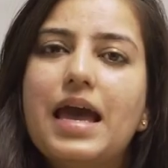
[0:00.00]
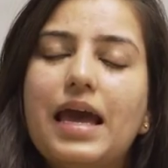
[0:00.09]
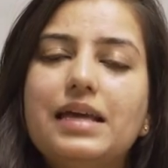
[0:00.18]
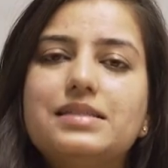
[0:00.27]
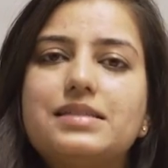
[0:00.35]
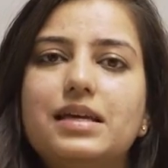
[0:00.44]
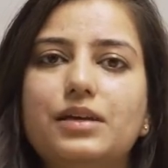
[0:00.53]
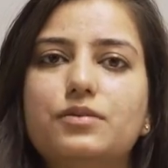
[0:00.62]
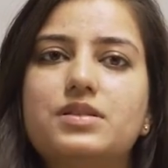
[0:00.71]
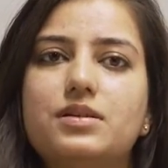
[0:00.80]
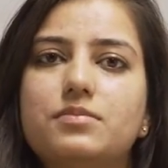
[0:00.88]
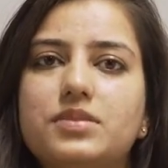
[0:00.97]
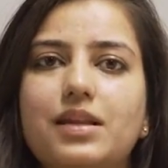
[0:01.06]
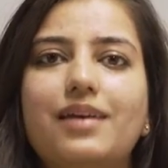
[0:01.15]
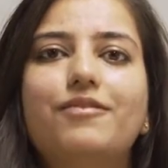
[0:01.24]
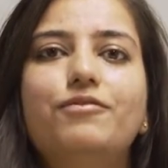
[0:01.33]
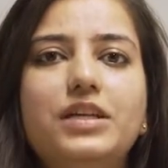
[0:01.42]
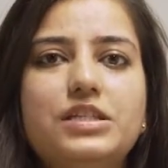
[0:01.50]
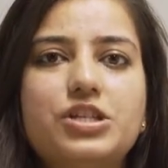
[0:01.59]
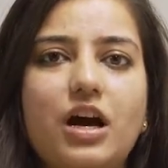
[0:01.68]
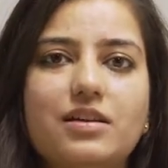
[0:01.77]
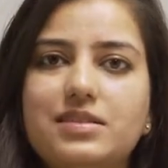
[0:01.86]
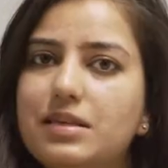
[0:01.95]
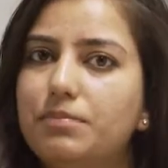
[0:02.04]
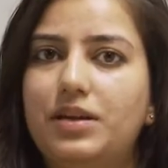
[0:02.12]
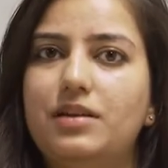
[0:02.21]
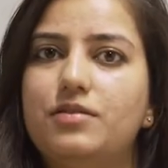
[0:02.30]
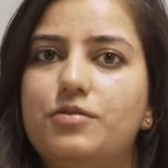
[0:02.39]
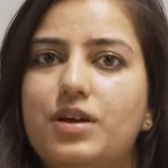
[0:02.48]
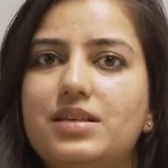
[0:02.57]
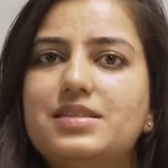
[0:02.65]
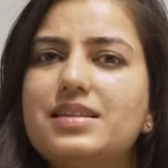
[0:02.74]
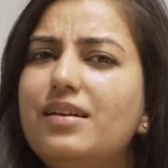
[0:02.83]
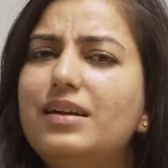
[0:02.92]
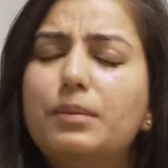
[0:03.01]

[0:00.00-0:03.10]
Hence, they use terms like we charge simple interest